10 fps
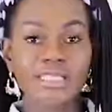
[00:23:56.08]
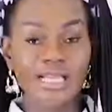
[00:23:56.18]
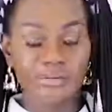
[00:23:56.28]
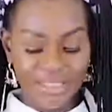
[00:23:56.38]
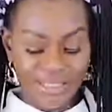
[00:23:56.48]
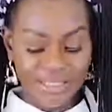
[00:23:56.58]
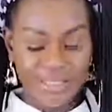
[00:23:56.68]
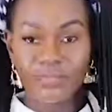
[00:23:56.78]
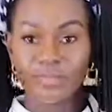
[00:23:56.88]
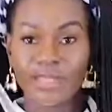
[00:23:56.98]
There is
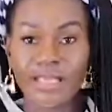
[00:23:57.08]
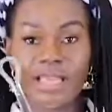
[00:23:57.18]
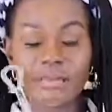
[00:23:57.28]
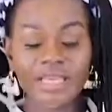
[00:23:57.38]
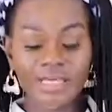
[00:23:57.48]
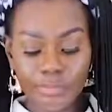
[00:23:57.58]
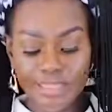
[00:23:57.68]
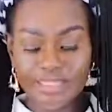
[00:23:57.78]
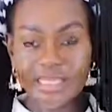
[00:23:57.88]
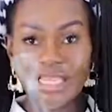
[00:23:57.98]
a mini
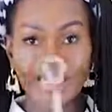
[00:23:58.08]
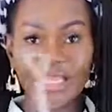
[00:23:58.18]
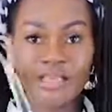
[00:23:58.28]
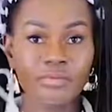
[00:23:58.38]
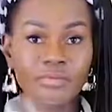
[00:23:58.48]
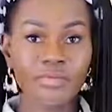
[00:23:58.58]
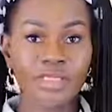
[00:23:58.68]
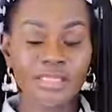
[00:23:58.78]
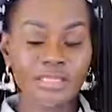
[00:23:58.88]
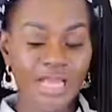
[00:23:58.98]
whisk here
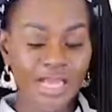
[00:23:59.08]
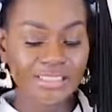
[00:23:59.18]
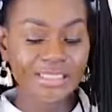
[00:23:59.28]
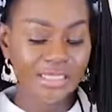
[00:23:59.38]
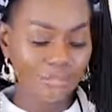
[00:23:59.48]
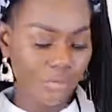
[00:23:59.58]
that in